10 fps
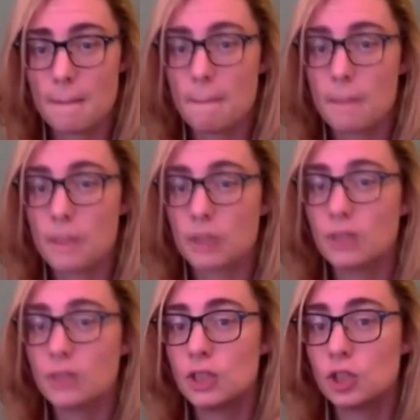but your
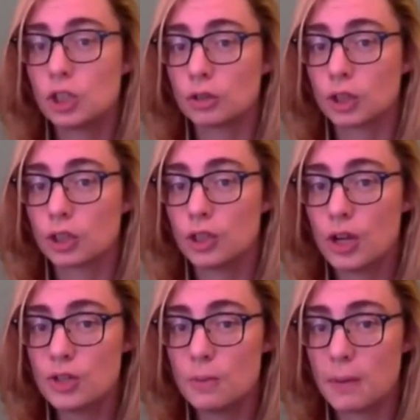gifted children could
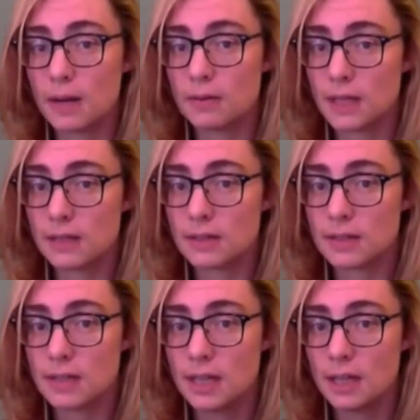also benefit
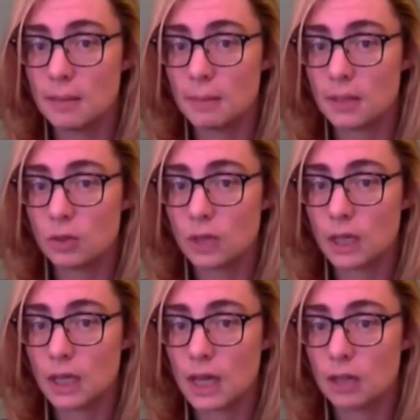by
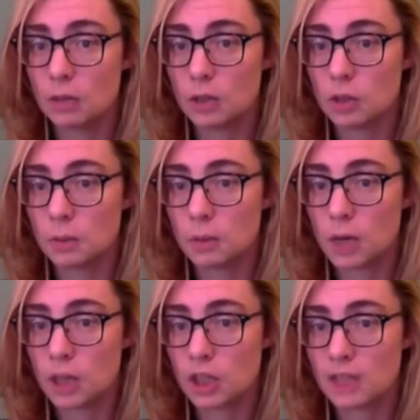doing an enrichment
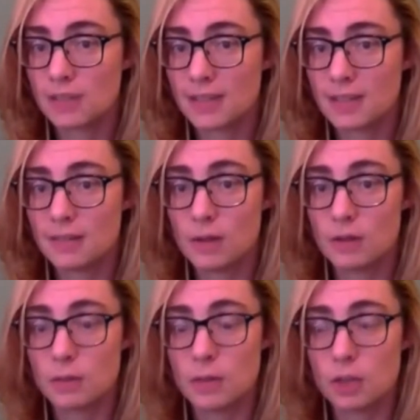project that
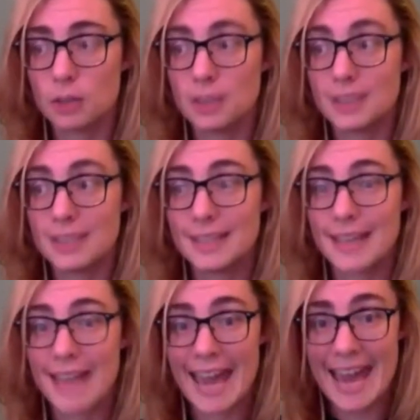involves measurement
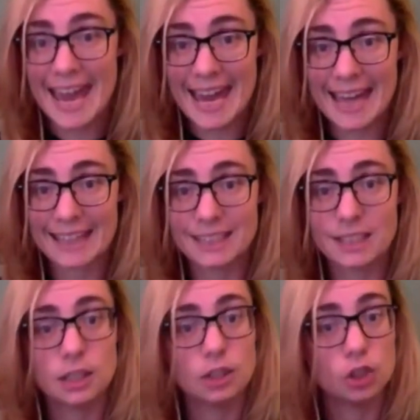and
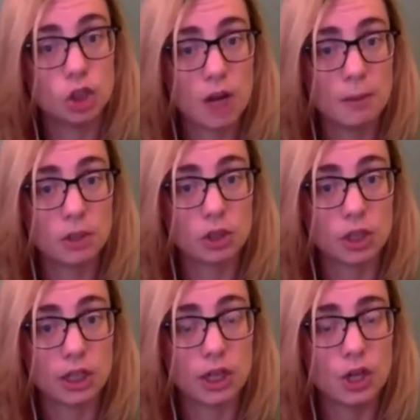
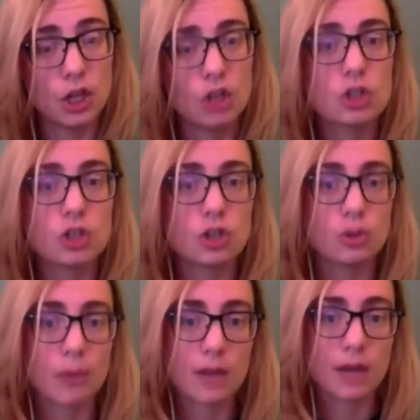geometry. Two math